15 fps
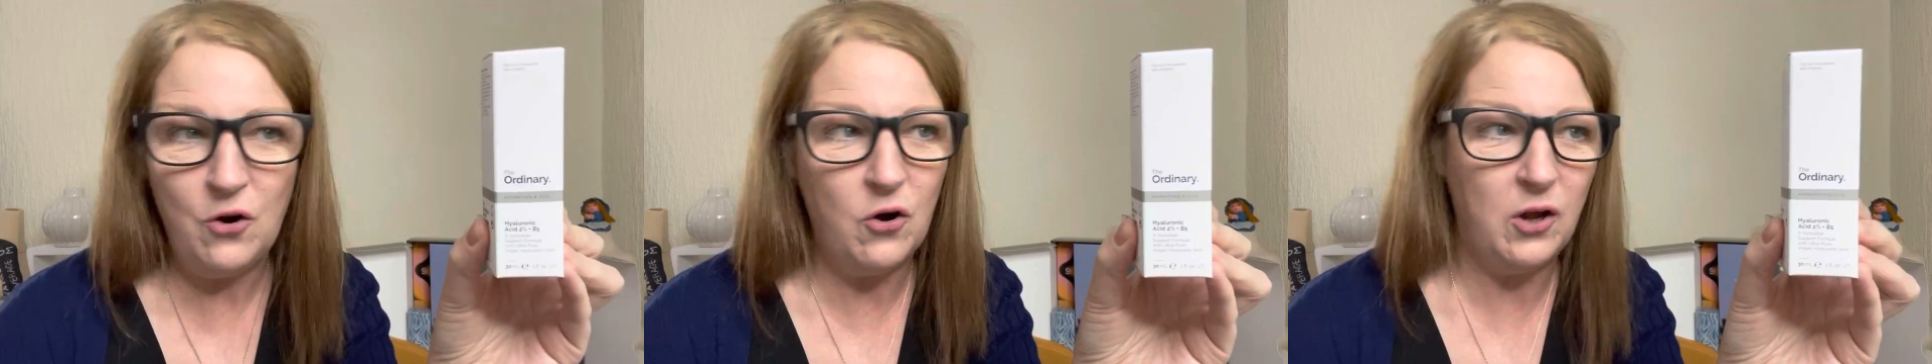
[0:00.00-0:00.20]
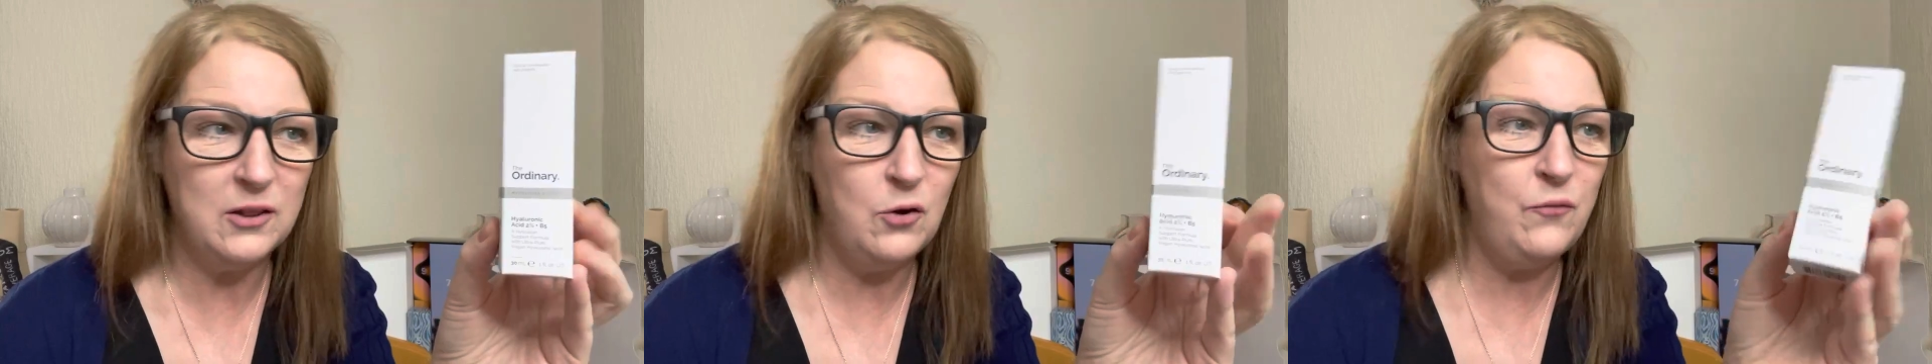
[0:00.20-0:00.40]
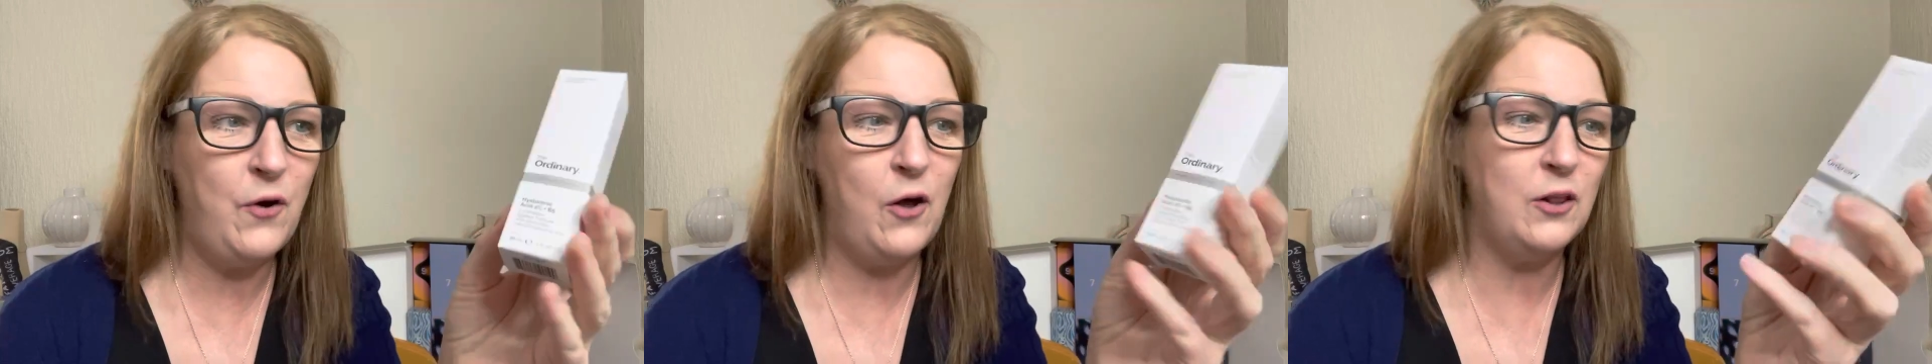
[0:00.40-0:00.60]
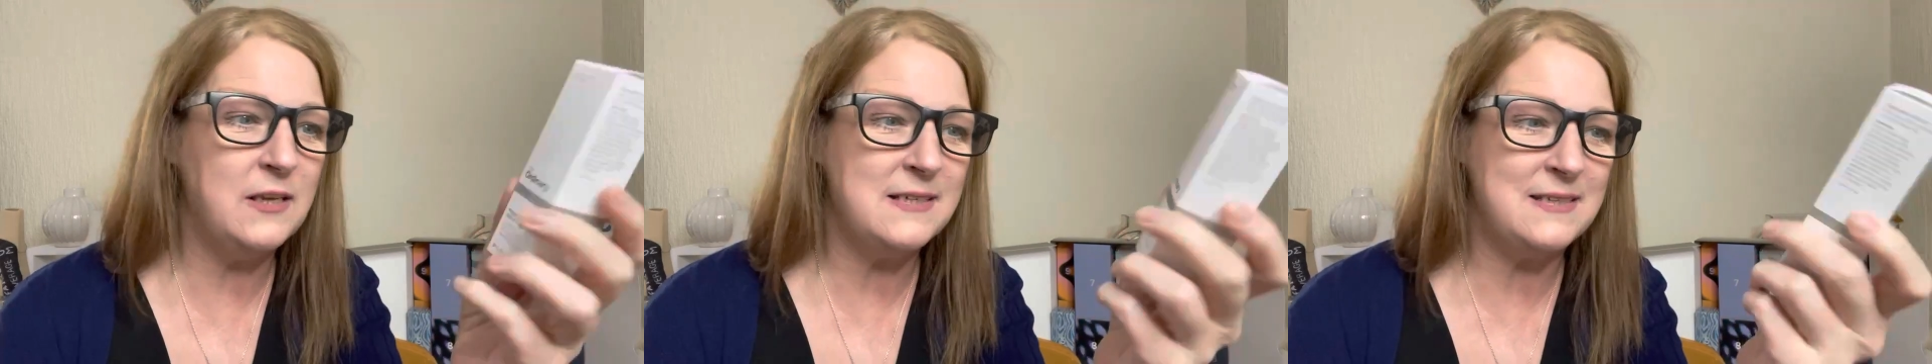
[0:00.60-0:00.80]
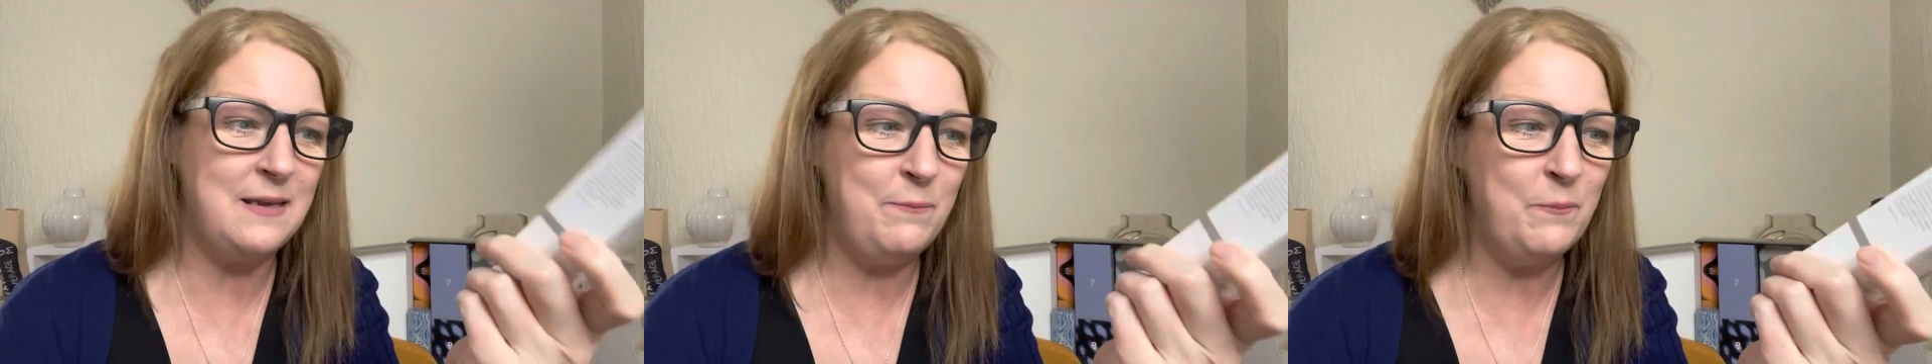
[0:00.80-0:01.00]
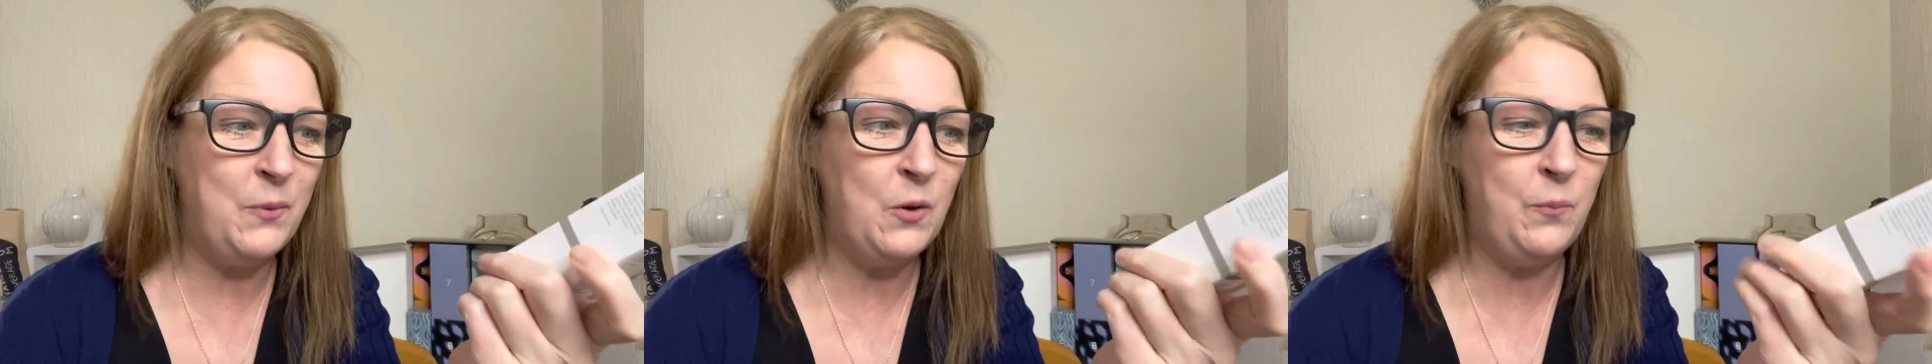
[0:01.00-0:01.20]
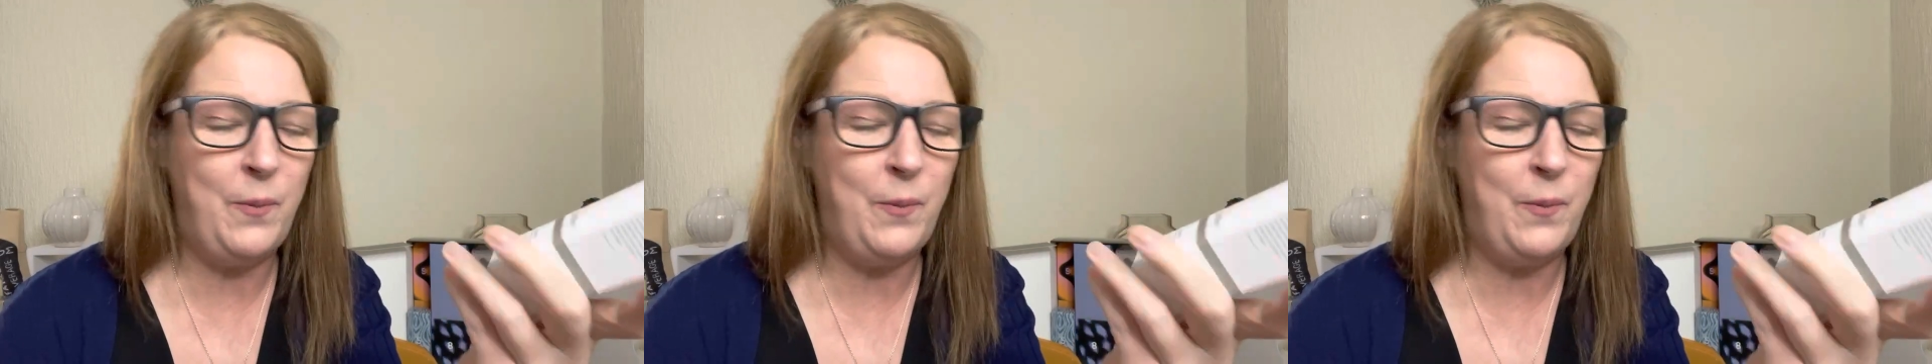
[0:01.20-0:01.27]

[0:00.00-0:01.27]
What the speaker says: I love all the simple